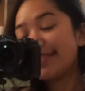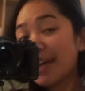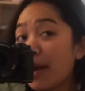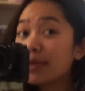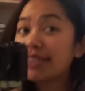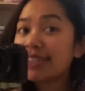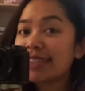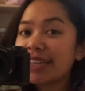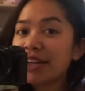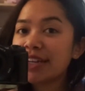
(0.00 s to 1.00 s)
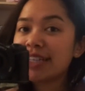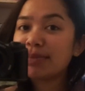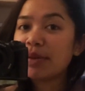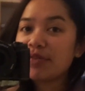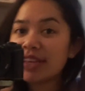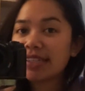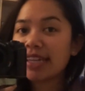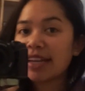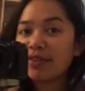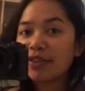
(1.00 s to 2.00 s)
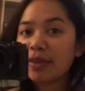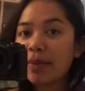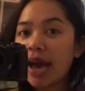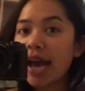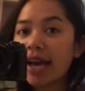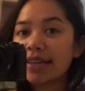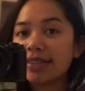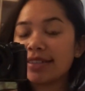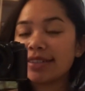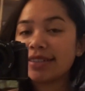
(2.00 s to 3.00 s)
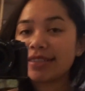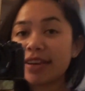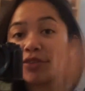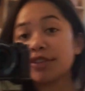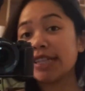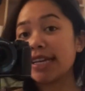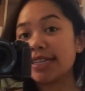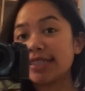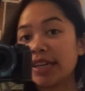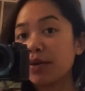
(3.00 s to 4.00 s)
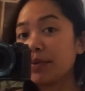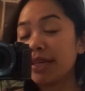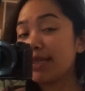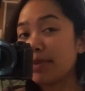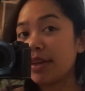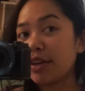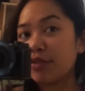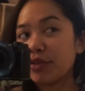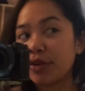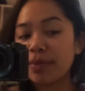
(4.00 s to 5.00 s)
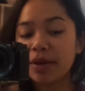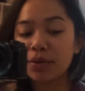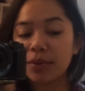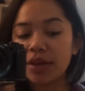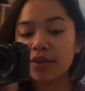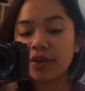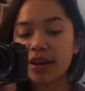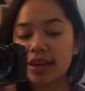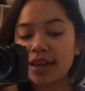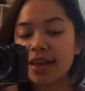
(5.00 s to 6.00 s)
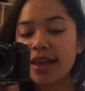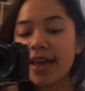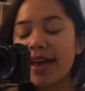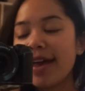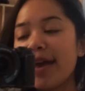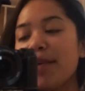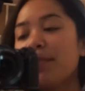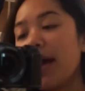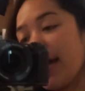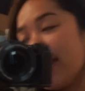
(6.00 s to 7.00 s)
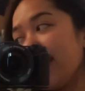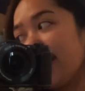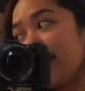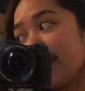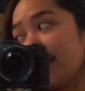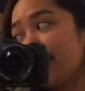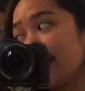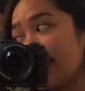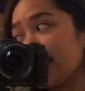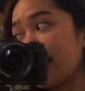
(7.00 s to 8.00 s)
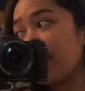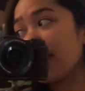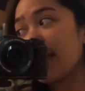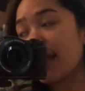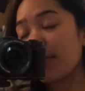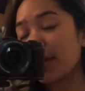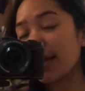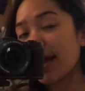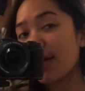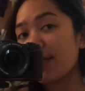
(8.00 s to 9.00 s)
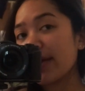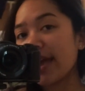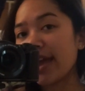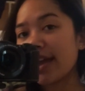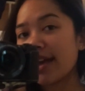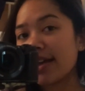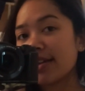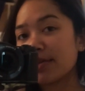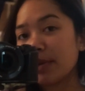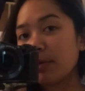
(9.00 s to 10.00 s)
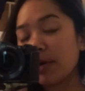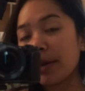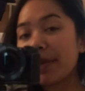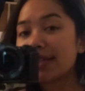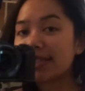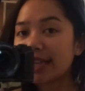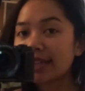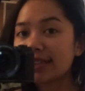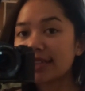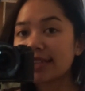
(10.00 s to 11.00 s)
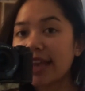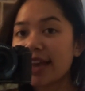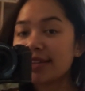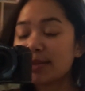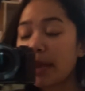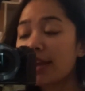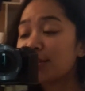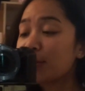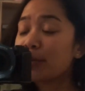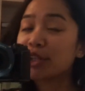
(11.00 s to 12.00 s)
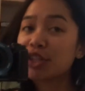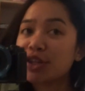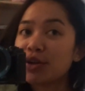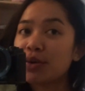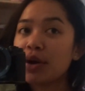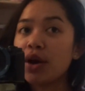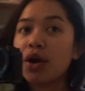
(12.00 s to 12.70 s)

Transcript: Thomas is here. He's been visiting for the past several days. Like, oh, he's been here for about a week already. But it is like seven A M right now, and we woke up at six because I had Spanish homework to do.